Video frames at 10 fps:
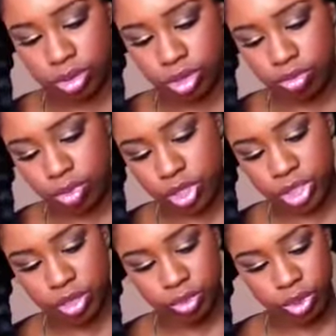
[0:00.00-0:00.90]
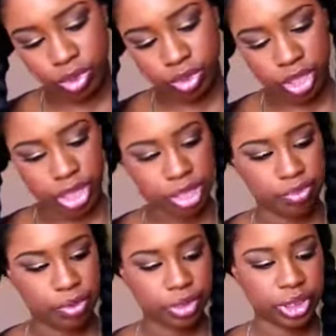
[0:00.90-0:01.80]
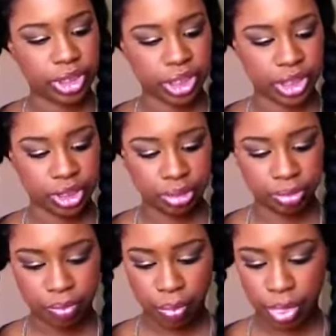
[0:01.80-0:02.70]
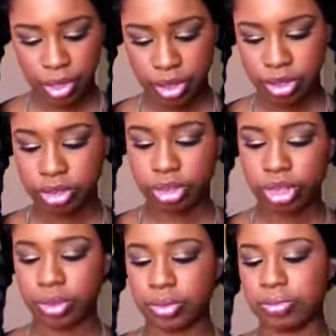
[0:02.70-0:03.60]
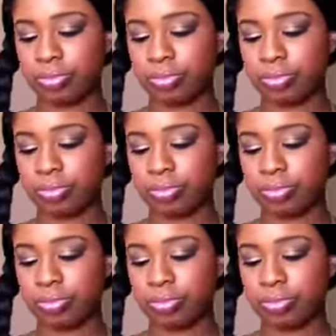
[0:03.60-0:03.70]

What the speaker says: of what it would look like if it was in here. So